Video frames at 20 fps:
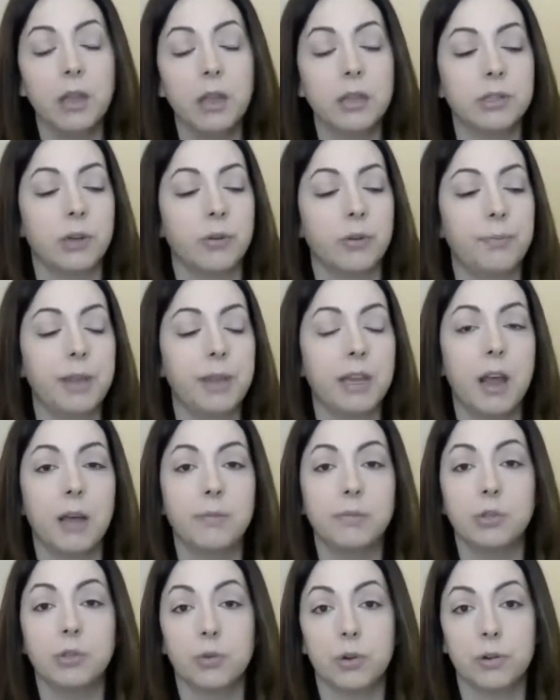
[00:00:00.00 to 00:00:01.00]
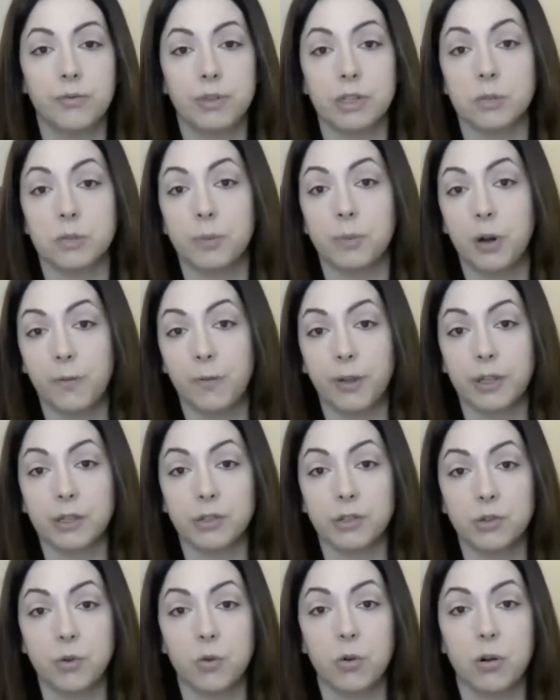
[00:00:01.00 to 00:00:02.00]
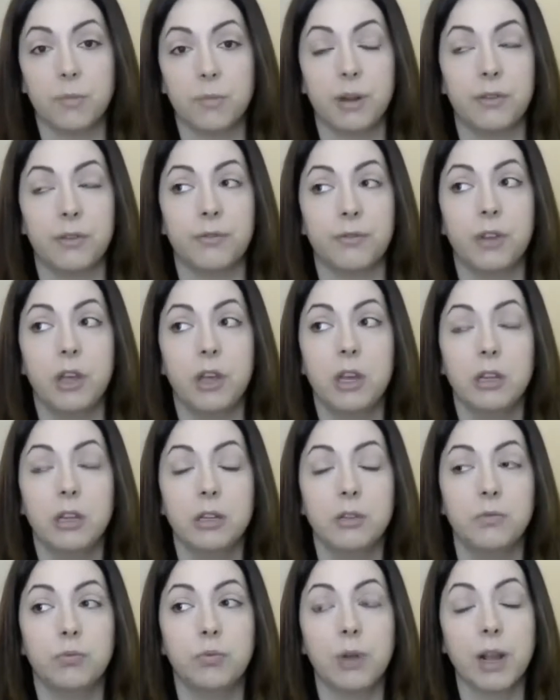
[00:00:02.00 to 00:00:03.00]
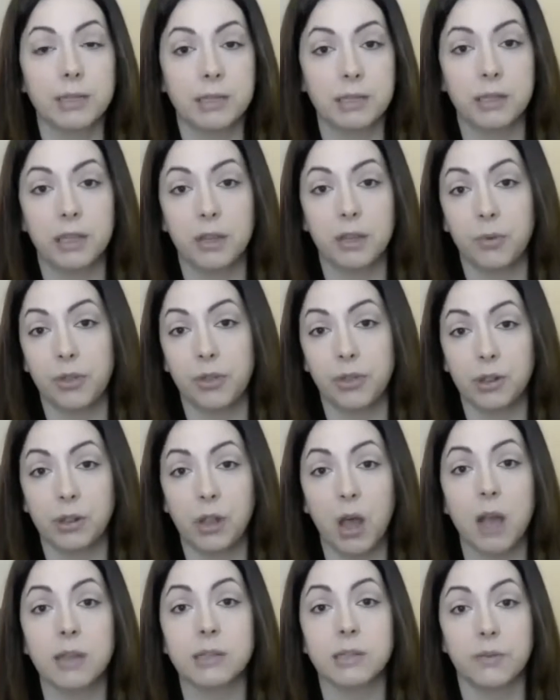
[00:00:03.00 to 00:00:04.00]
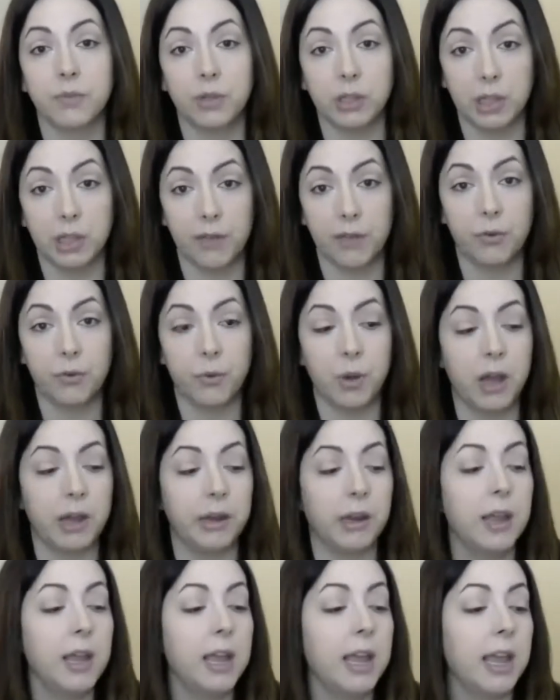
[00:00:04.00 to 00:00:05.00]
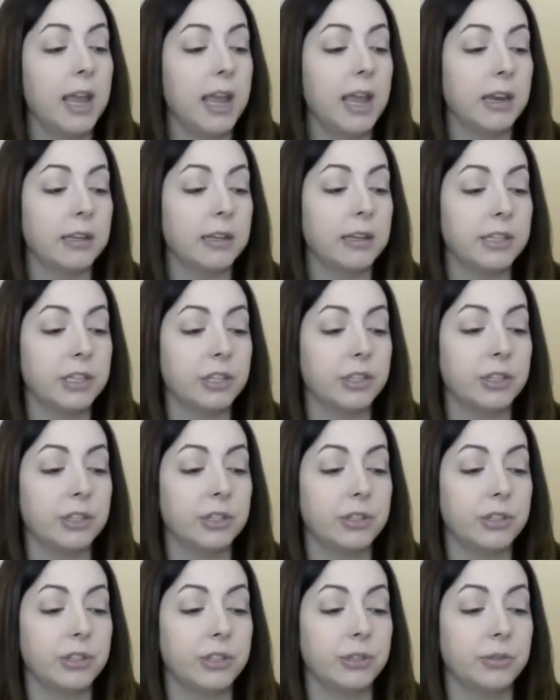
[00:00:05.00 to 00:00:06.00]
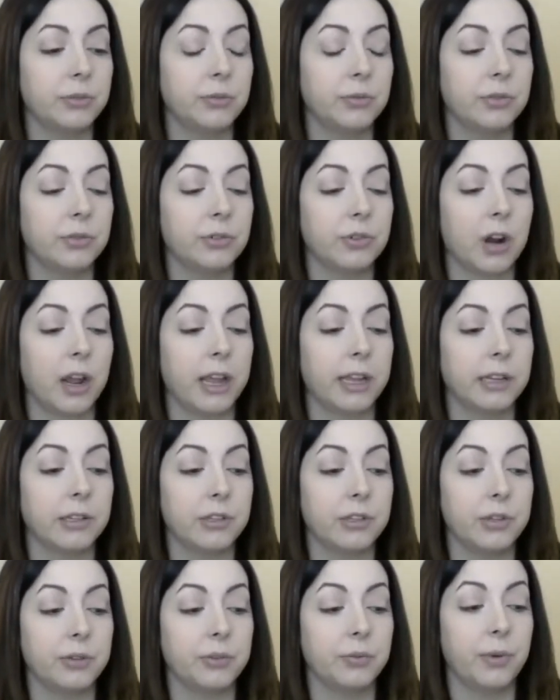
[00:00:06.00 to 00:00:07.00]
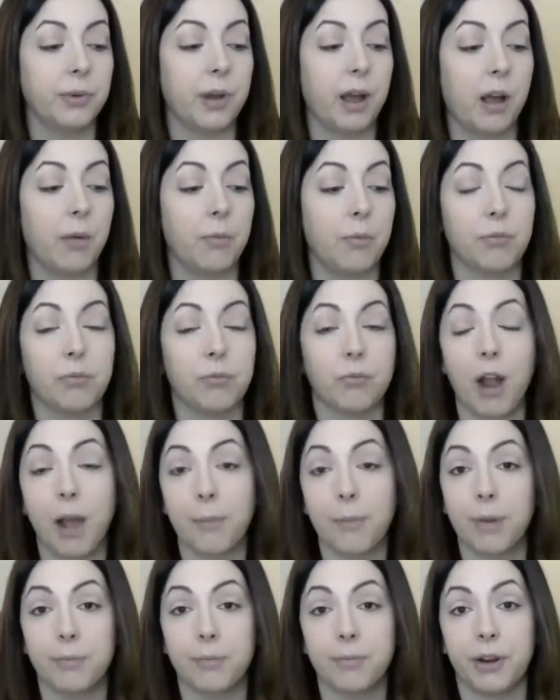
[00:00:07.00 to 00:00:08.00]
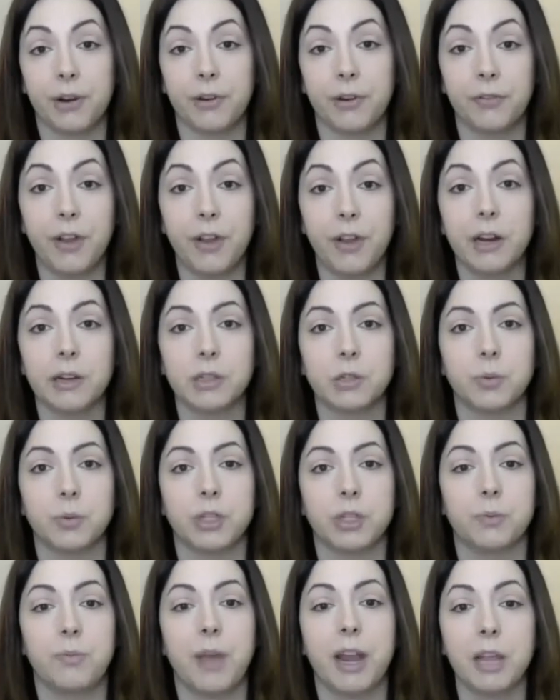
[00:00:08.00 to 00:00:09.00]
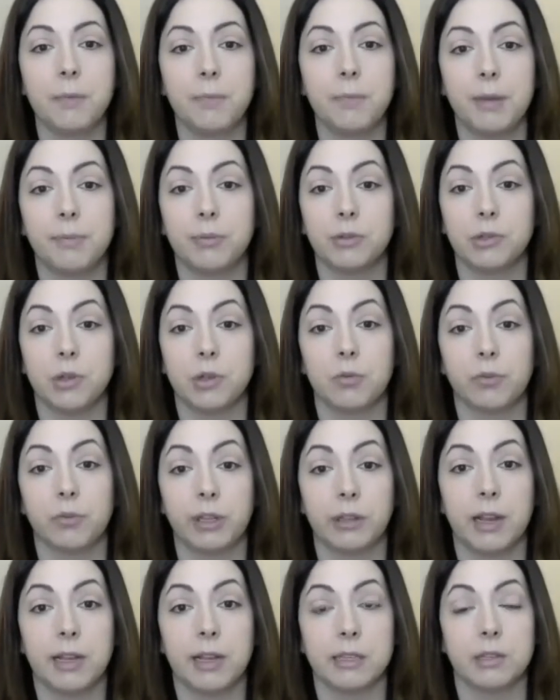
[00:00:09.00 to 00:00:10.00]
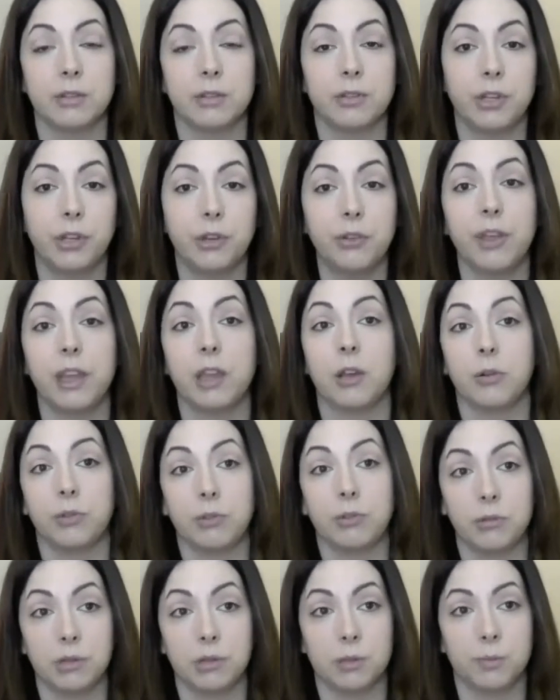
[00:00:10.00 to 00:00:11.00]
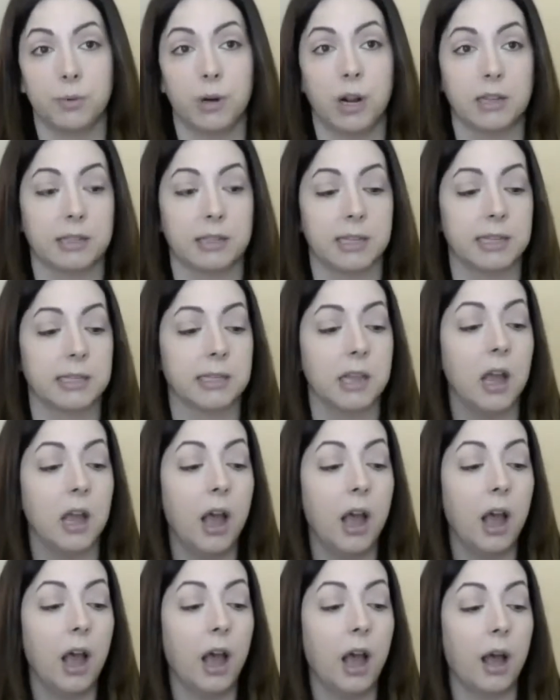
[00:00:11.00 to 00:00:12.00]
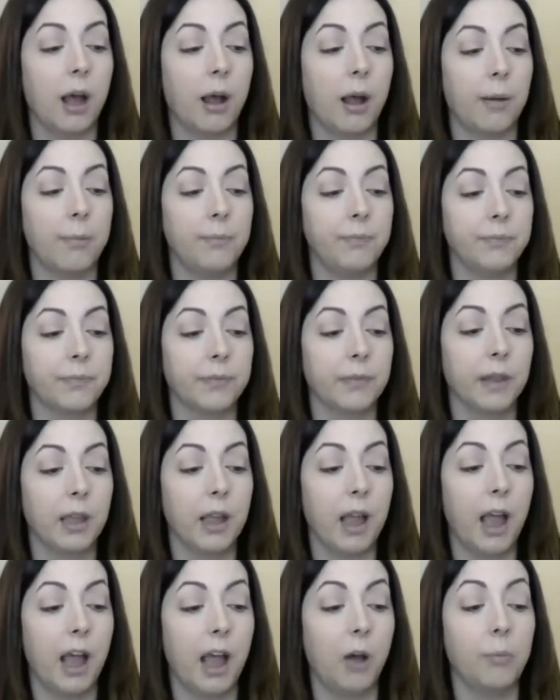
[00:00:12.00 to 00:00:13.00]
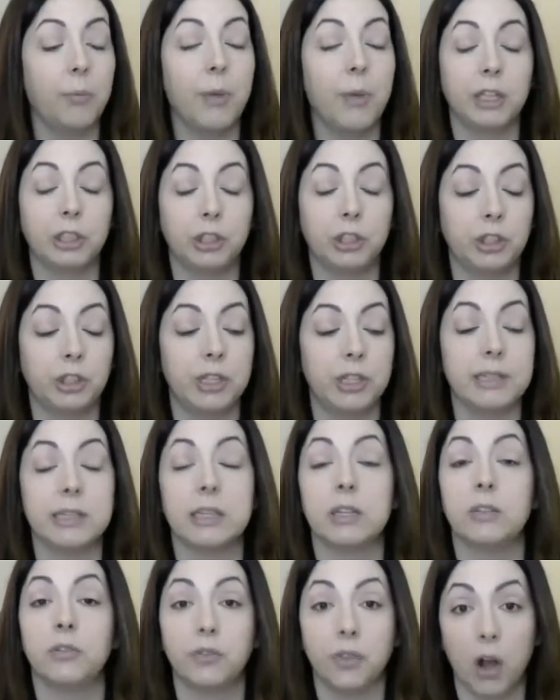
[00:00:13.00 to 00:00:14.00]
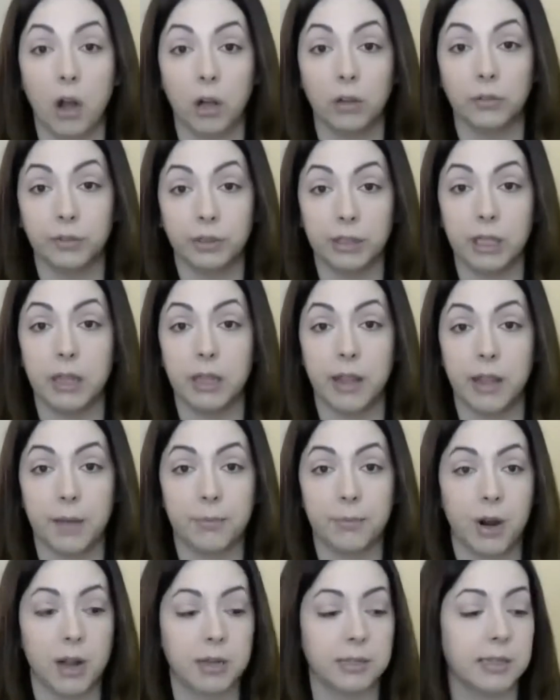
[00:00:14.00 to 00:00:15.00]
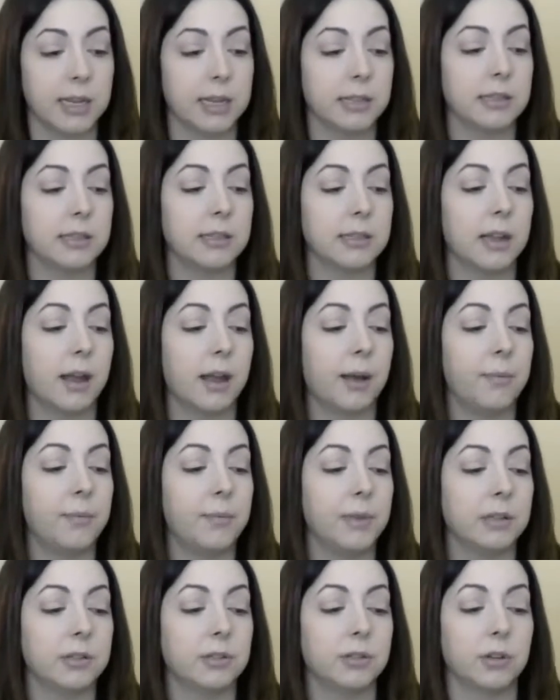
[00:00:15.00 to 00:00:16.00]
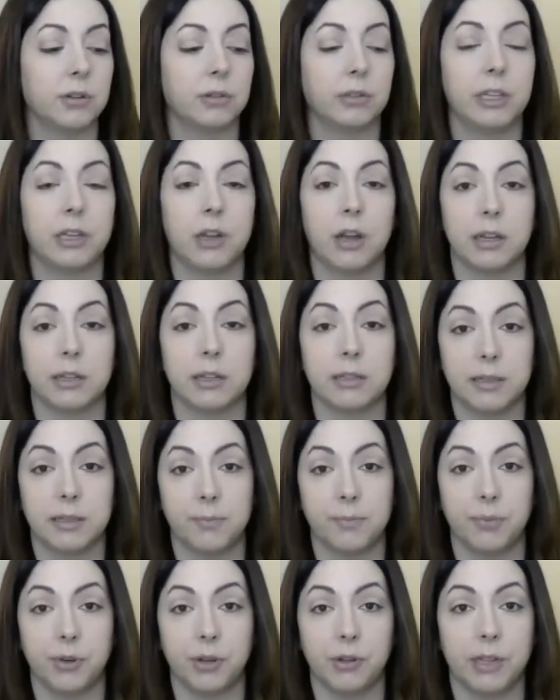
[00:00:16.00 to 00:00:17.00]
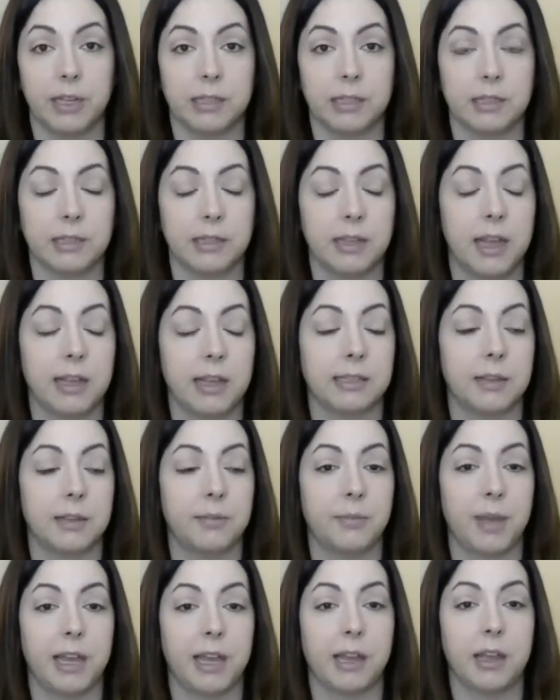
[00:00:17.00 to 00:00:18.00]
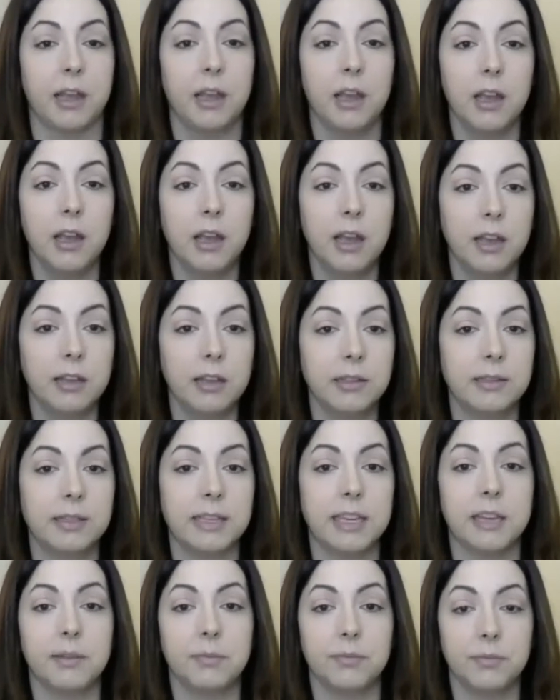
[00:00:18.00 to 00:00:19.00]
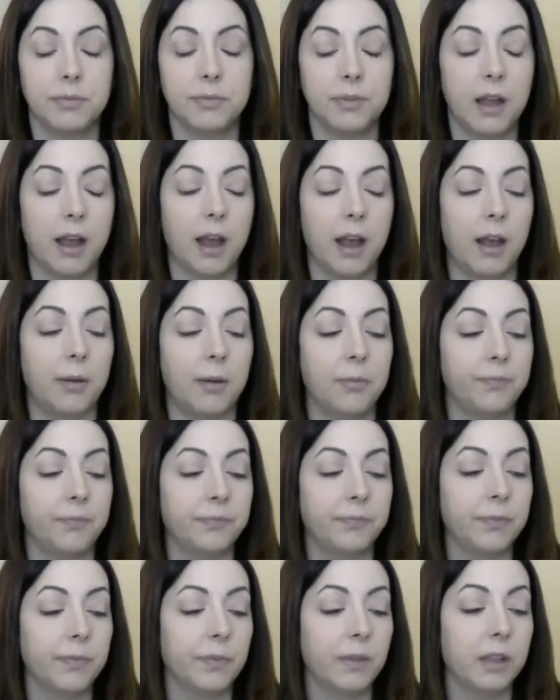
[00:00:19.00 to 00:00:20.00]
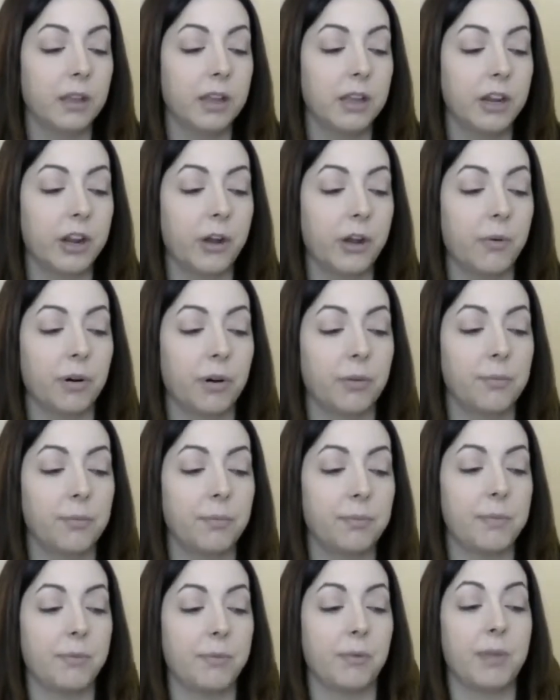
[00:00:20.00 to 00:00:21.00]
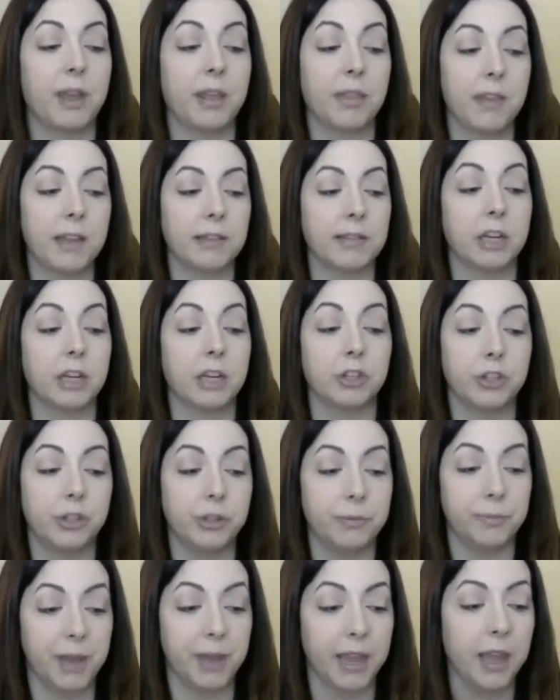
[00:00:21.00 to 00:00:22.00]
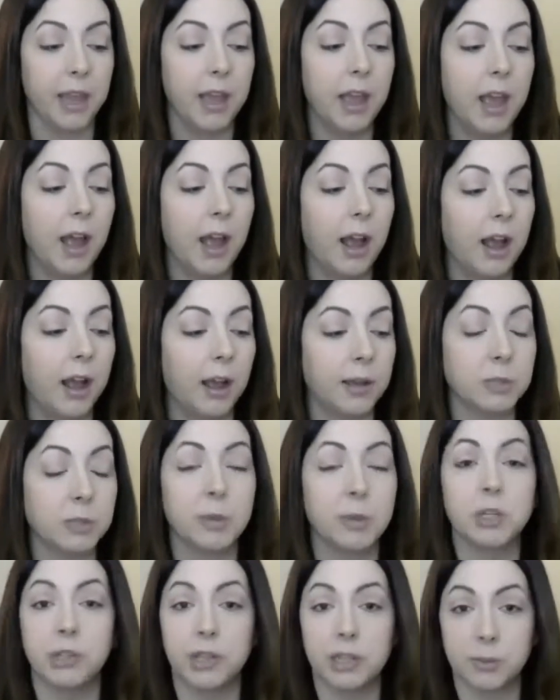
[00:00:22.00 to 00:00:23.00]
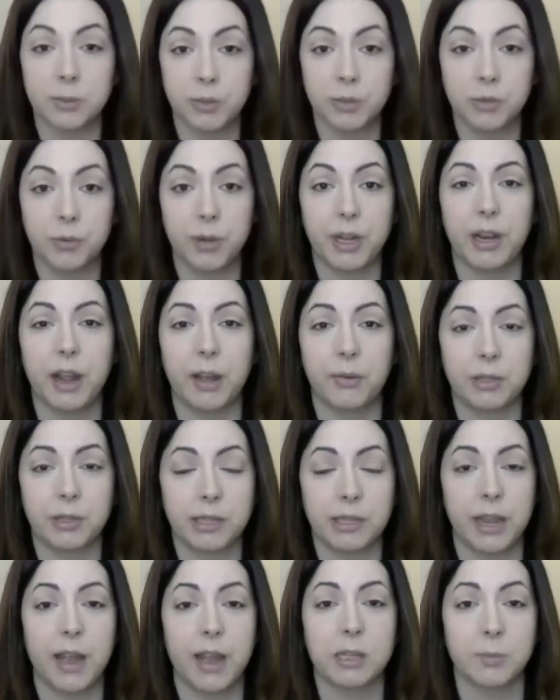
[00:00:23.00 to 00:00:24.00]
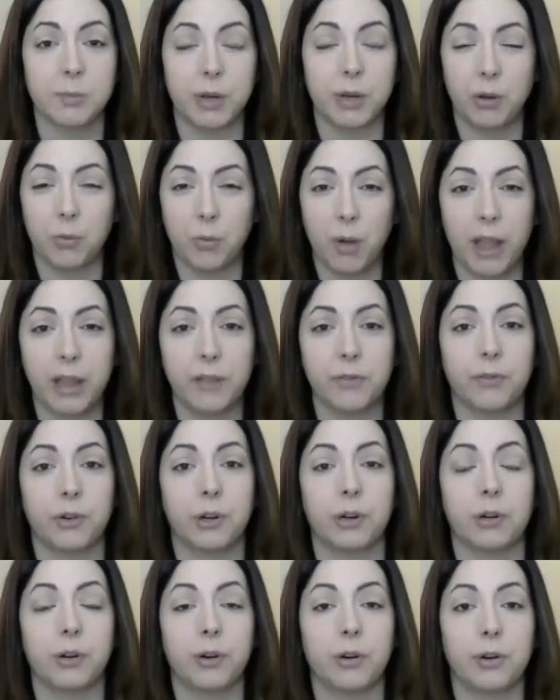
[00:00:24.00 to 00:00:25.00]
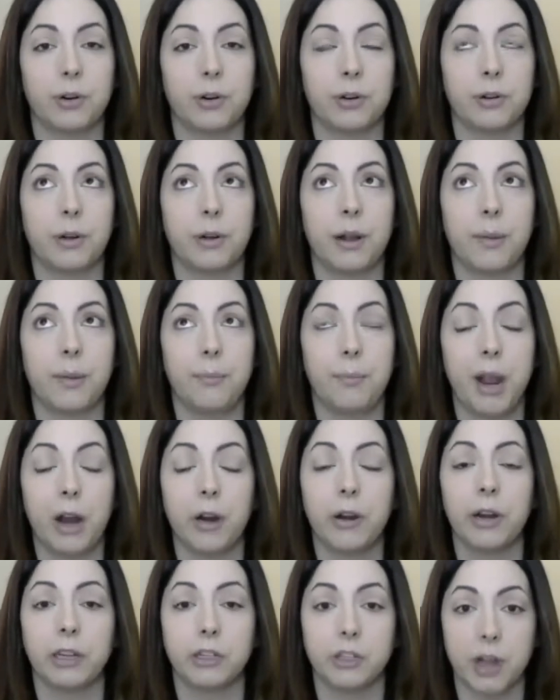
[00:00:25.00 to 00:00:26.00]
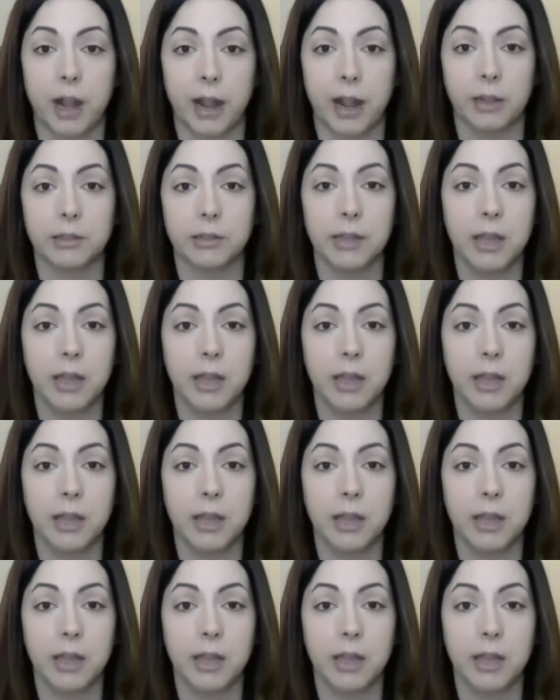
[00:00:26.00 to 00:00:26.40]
So it becomes sort of this perfect storm of wrestling with the loss of a loved one in addition to trying to wrap up their affairs, which many people don't realize until they go through this process, how much is involved in that process. It's certainly not as simple as it may seem, you know, or people may think that it should be, especially as between, I would say, husband and wife or parent and child.